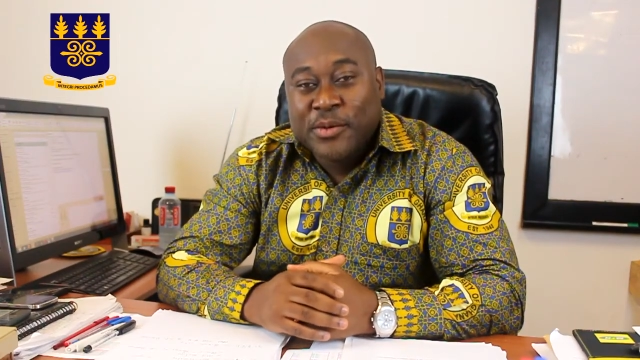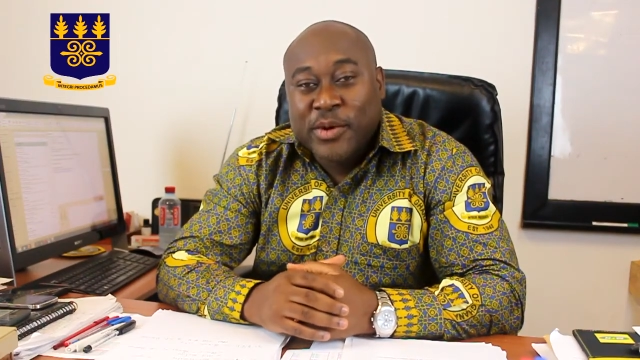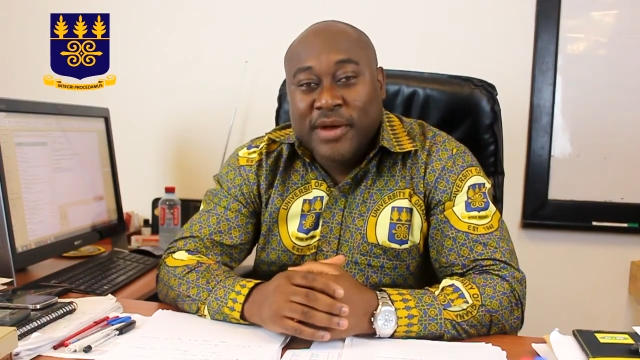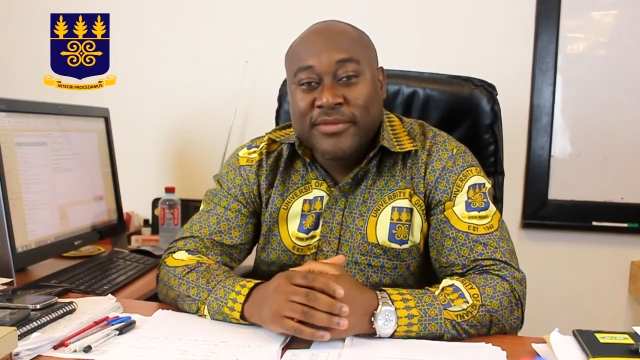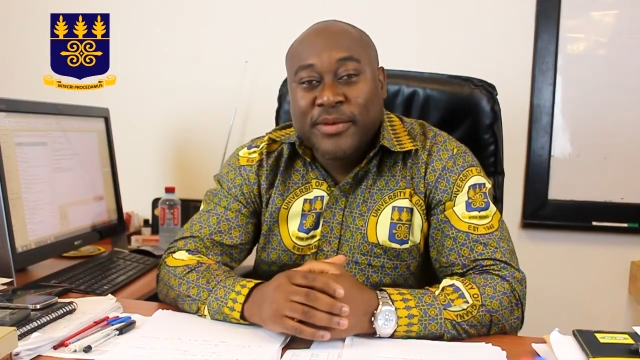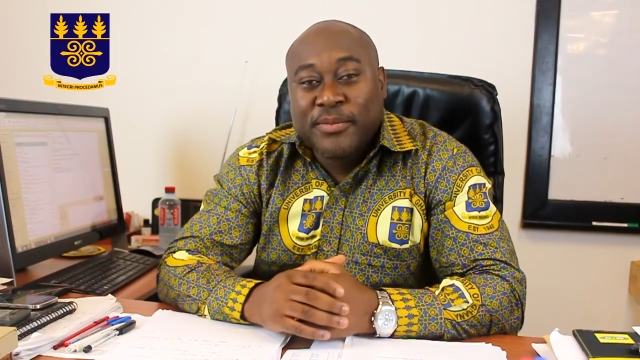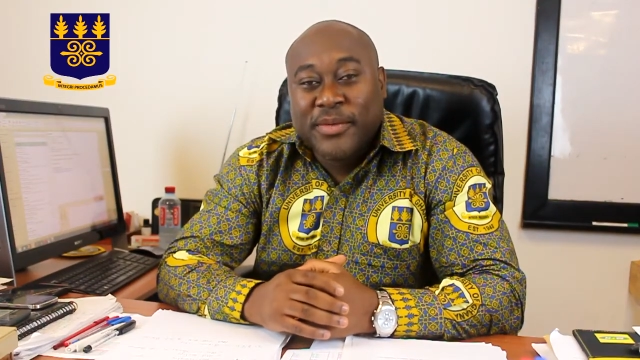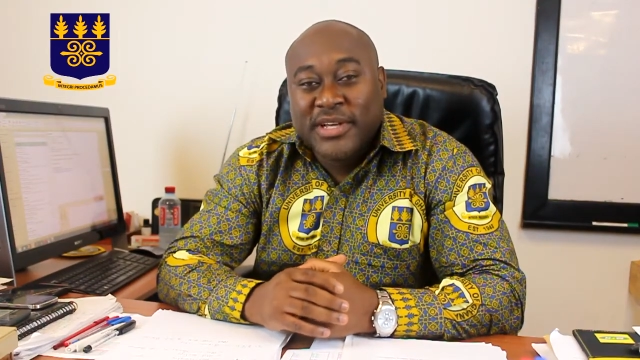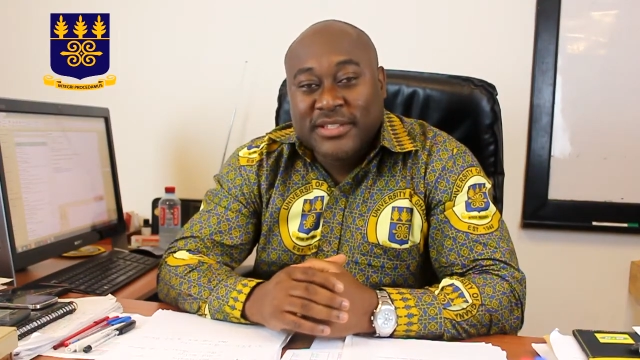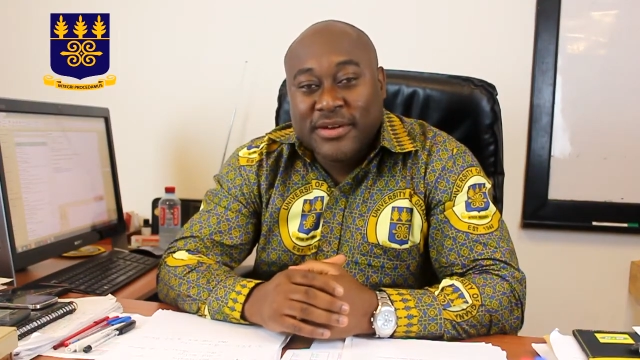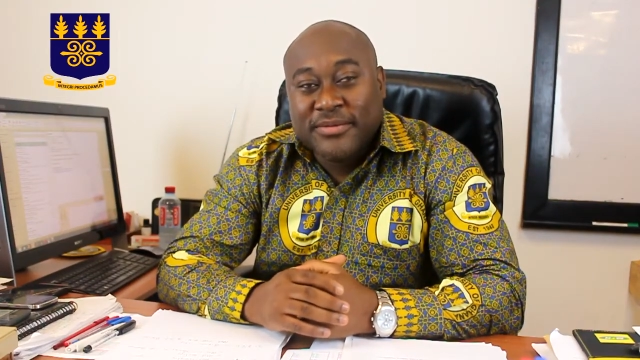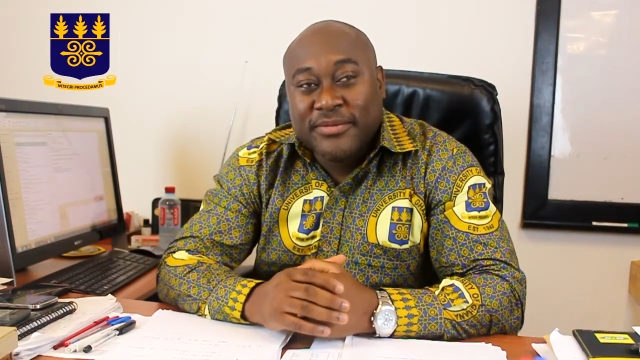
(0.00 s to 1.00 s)
we have the
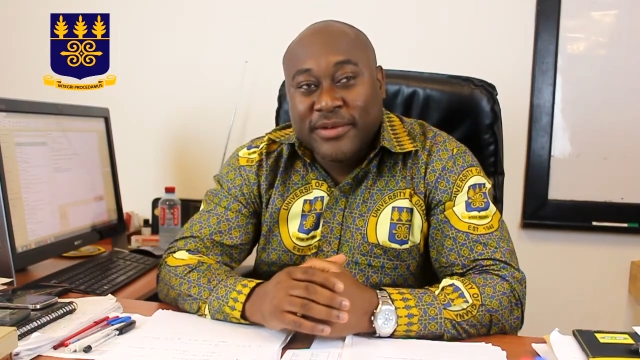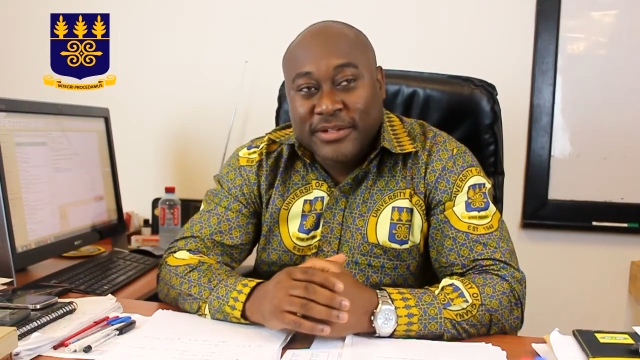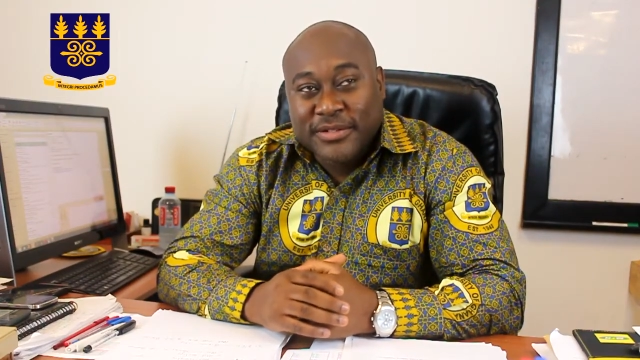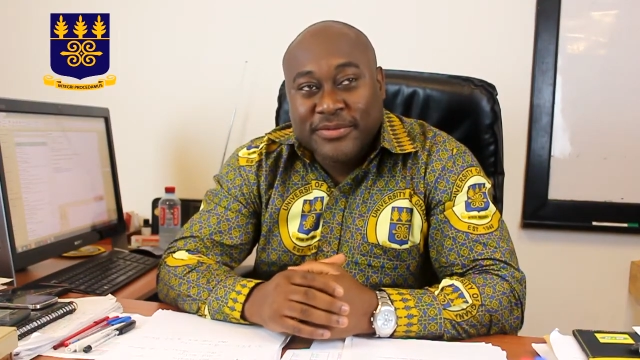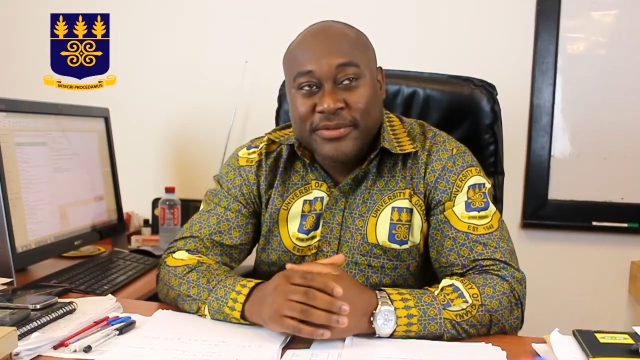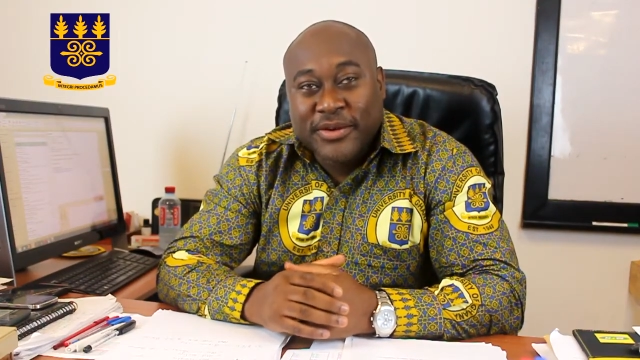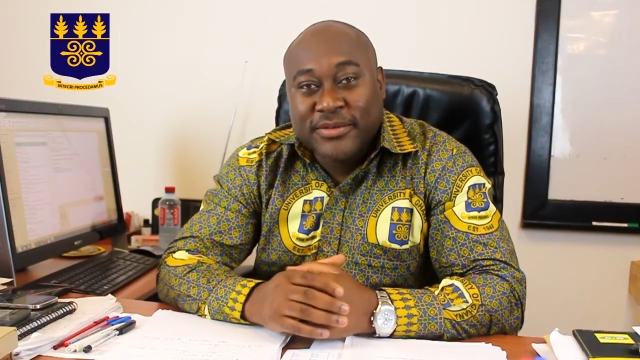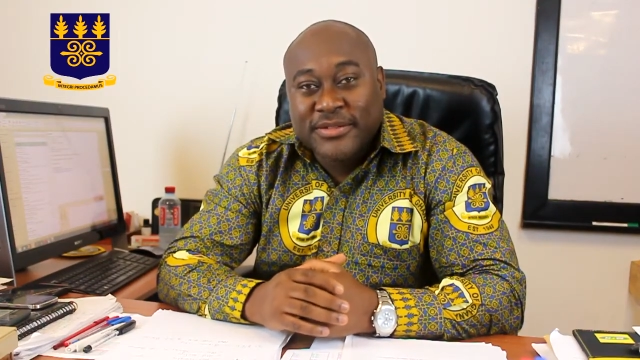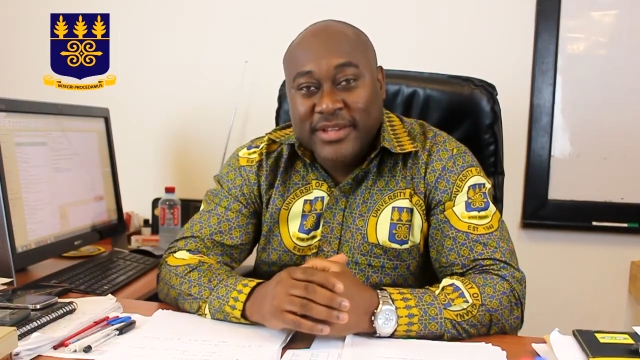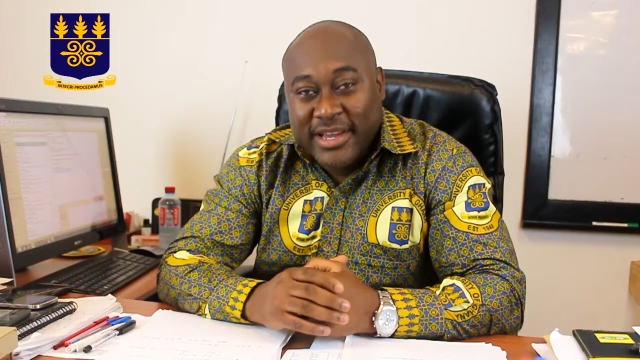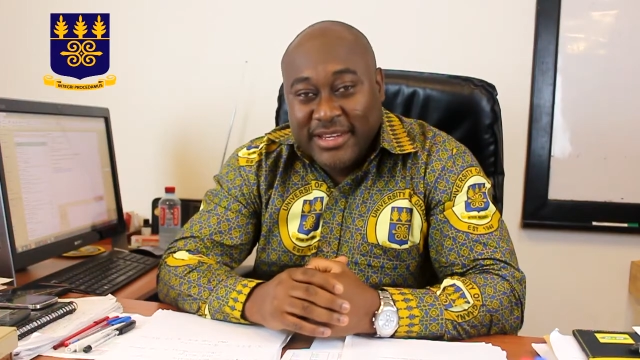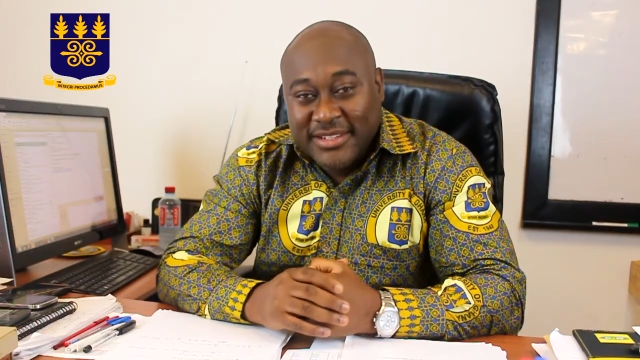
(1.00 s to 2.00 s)
Master of Philosophy of
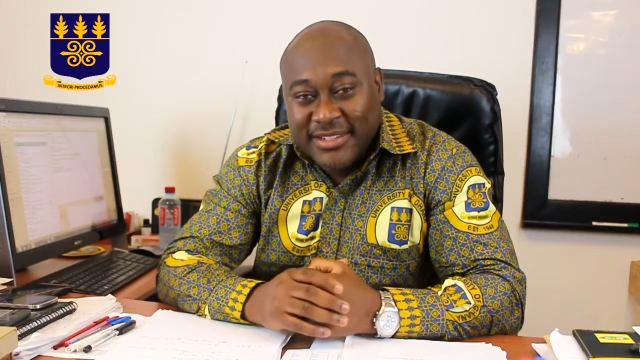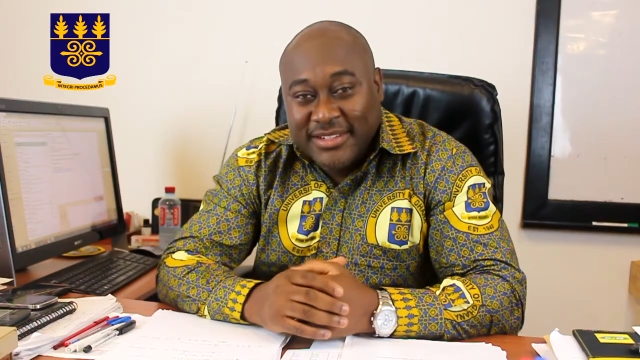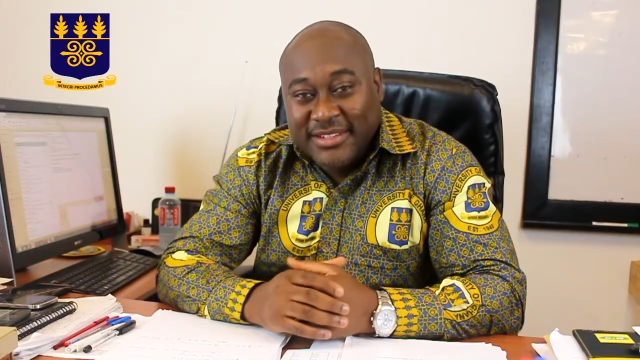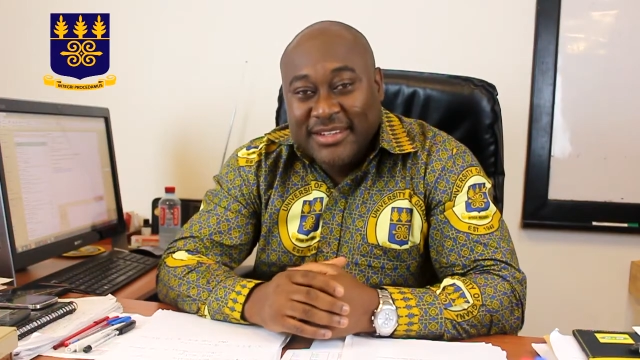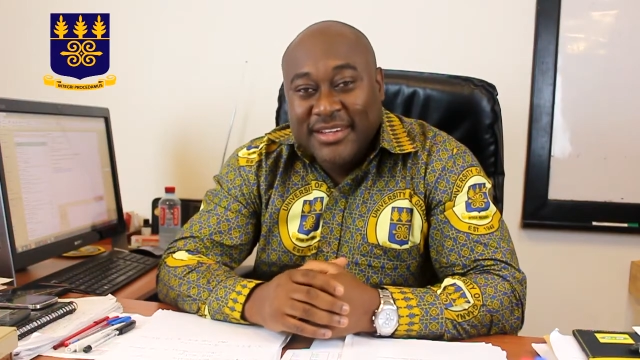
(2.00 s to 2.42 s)
Science,